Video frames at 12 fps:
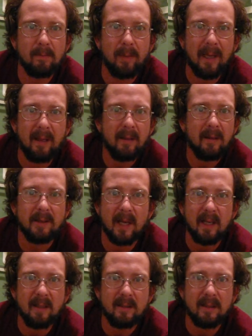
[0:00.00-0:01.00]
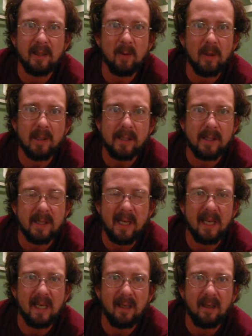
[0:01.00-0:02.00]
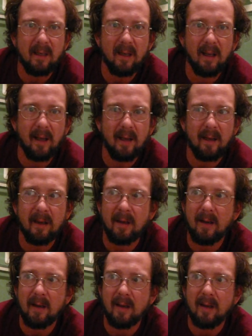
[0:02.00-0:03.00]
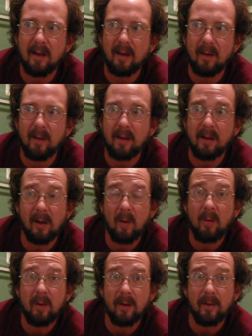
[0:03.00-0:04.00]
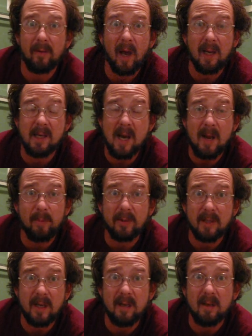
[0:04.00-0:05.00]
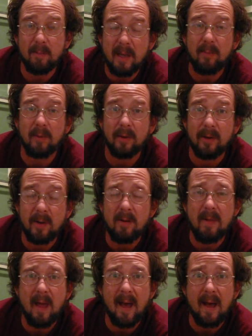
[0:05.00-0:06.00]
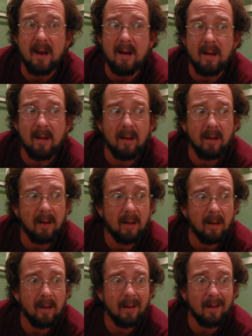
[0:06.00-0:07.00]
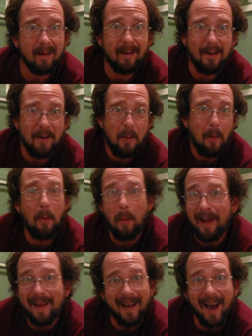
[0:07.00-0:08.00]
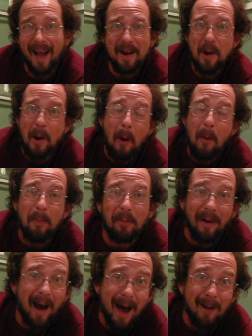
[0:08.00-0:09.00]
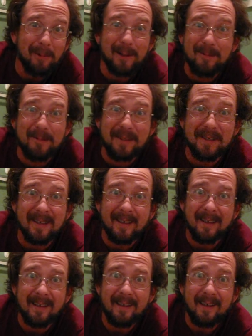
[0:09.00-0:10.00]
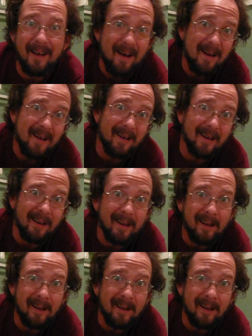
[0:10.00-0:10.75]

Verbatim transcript: Be the change that you want to see. And, you know, if 99% of the people are doing that, we got no problems. None.